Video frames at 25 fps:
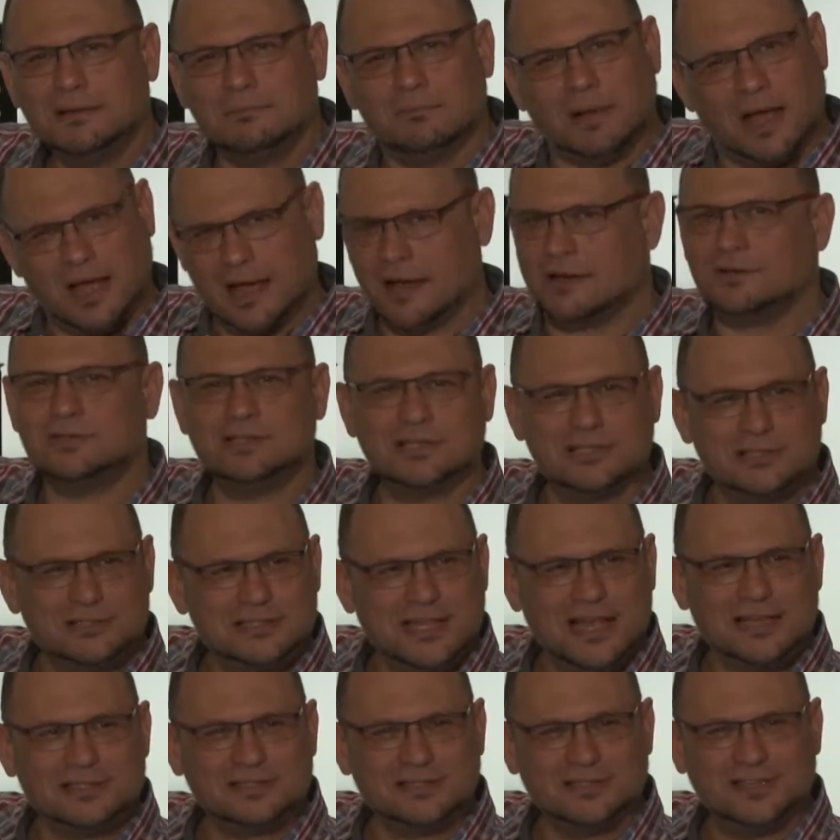My house is
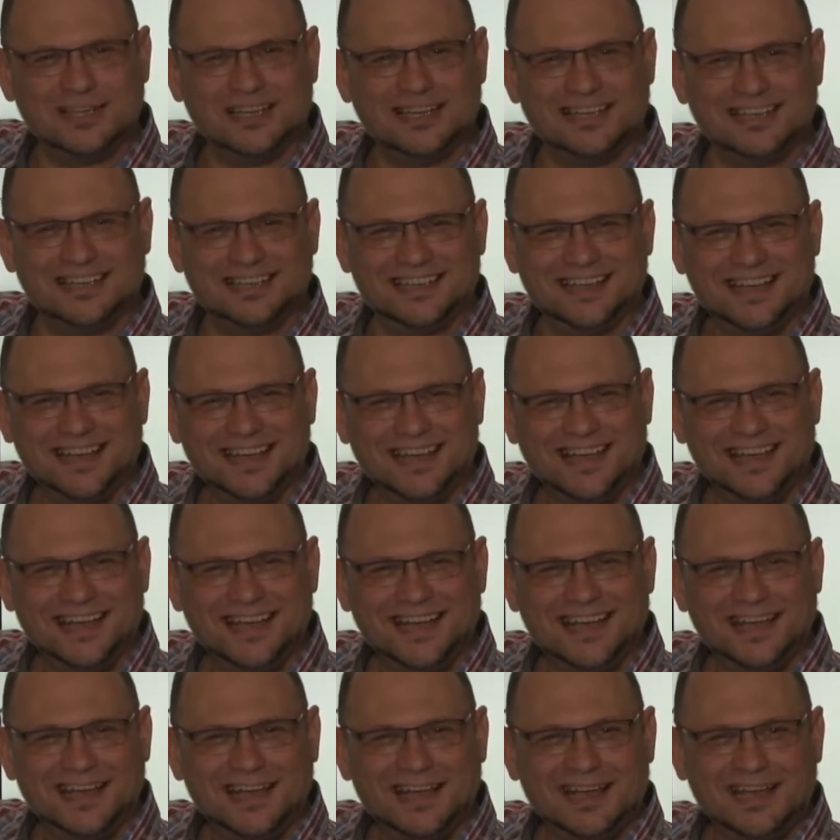desolate.
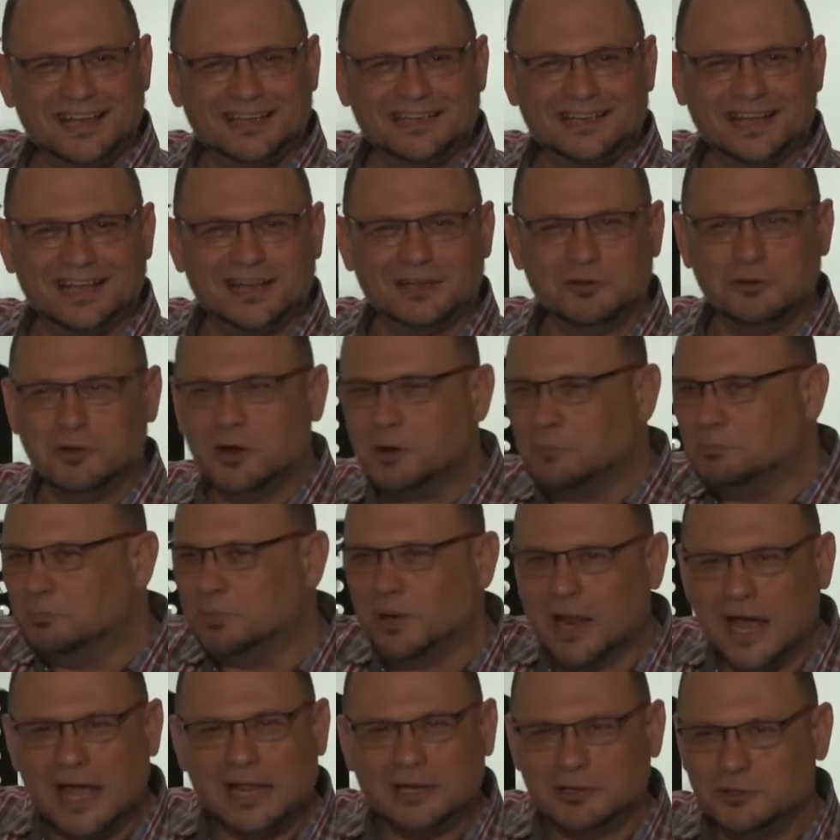And, and you are
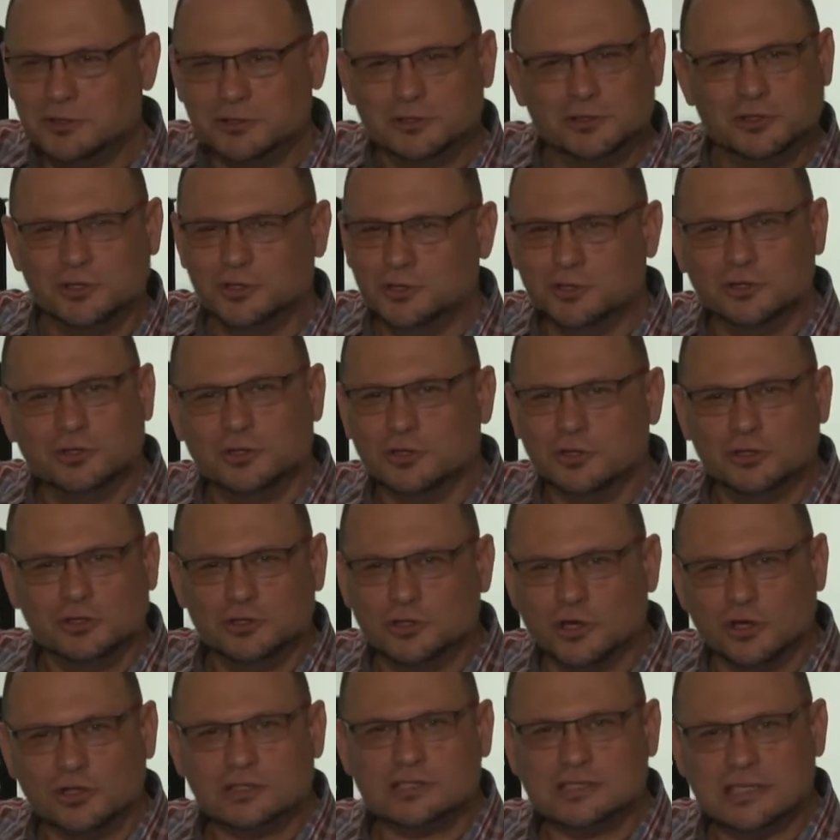blind. You, you, you
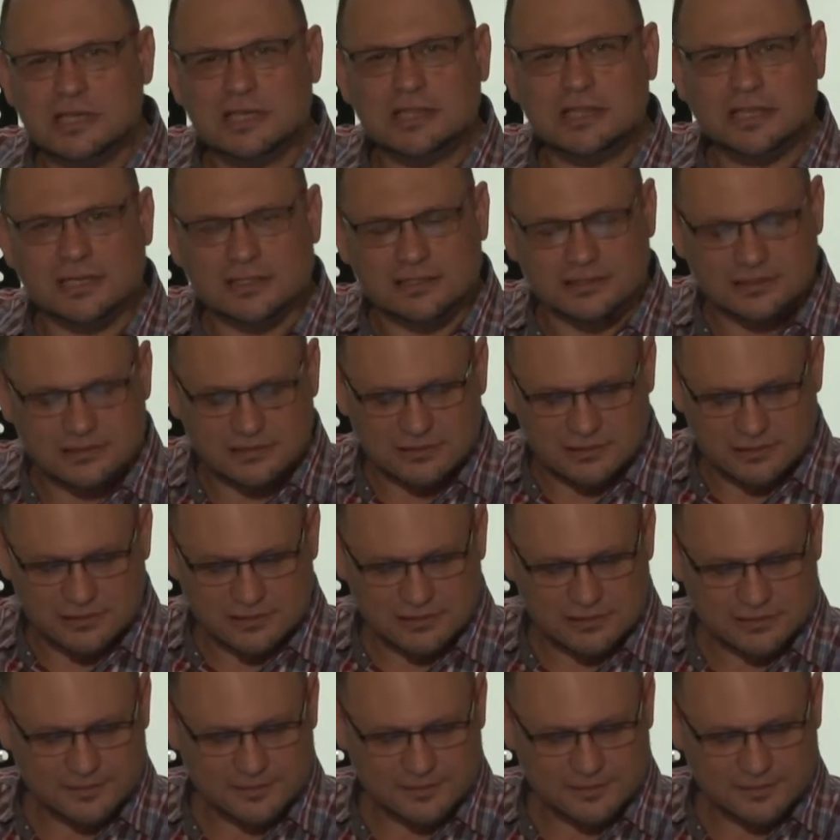don't see this.